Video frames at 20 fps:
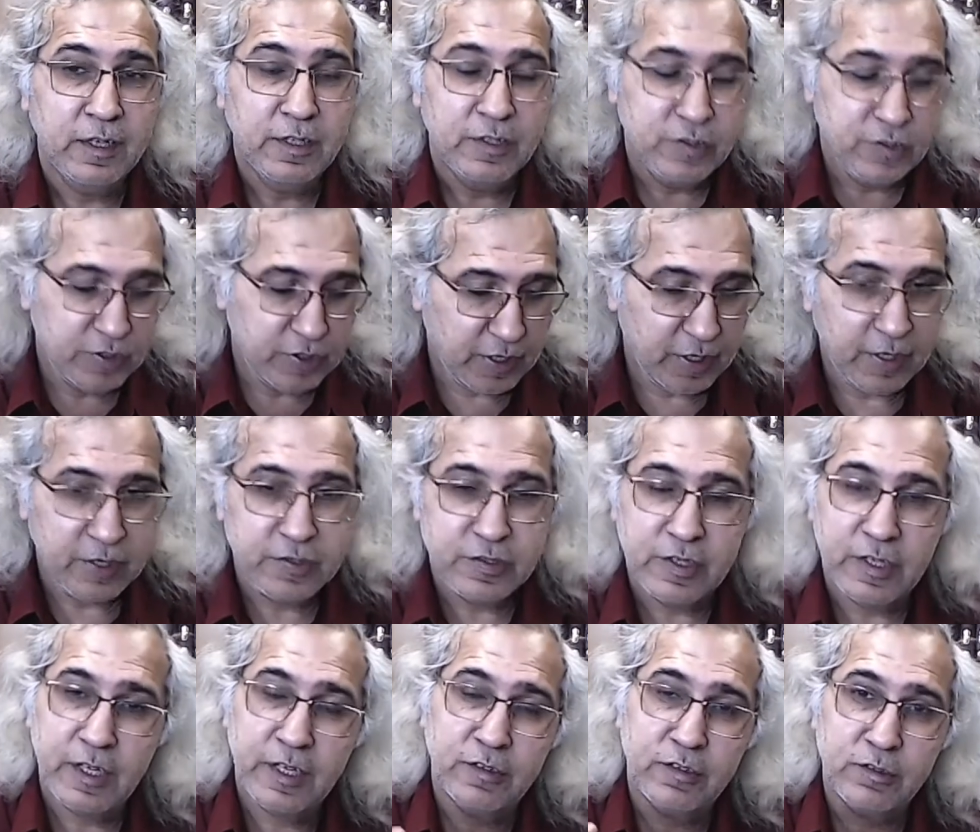Change
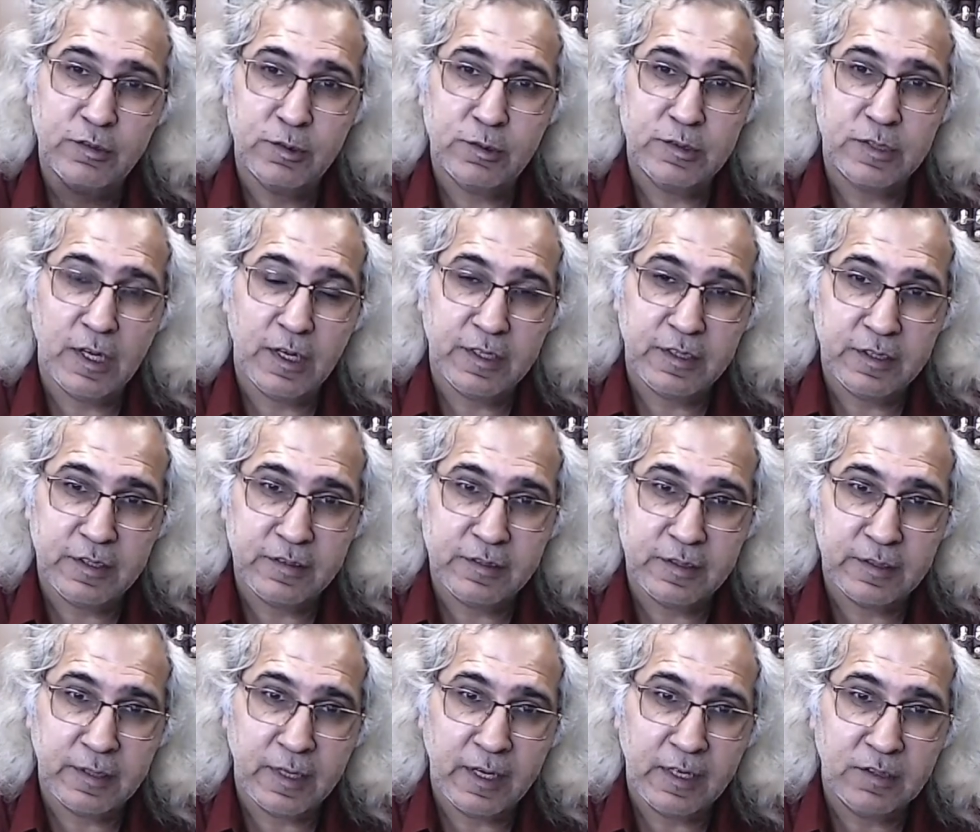in societies
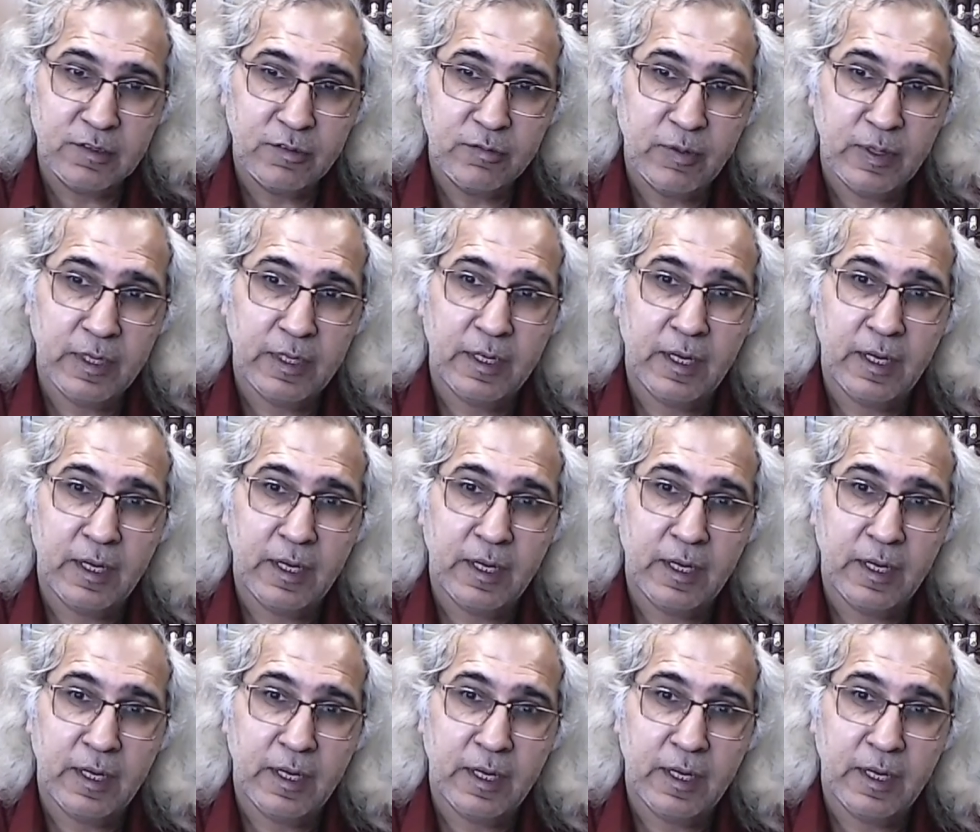and elsewhere.